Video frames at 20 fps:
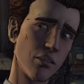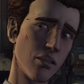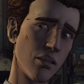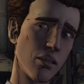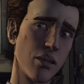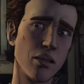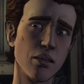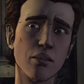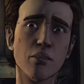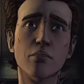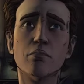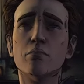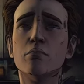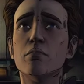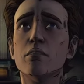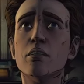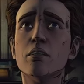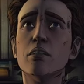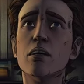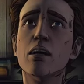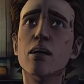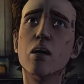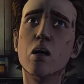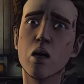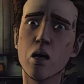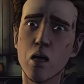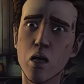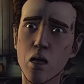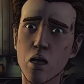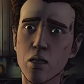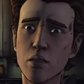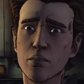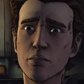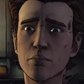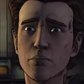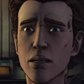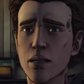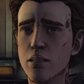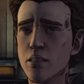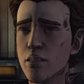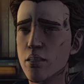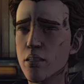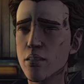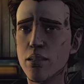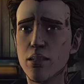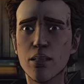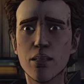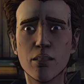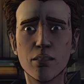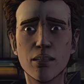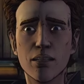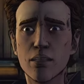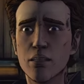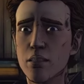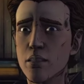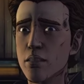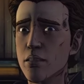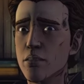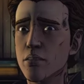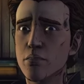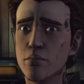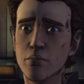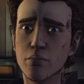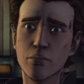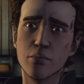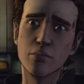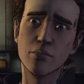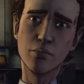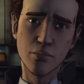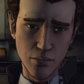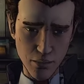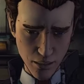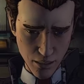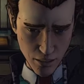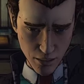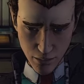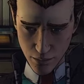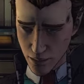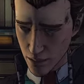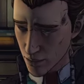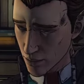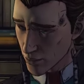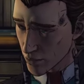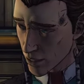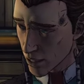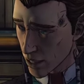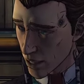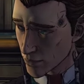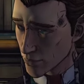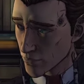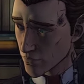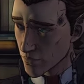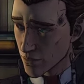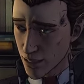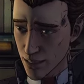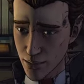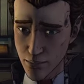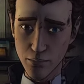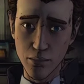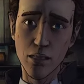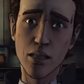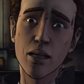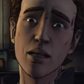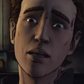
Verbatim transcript: I just, I don't know, kind of popped in the old head and I, I, I thought it, I thought it'd be funny, but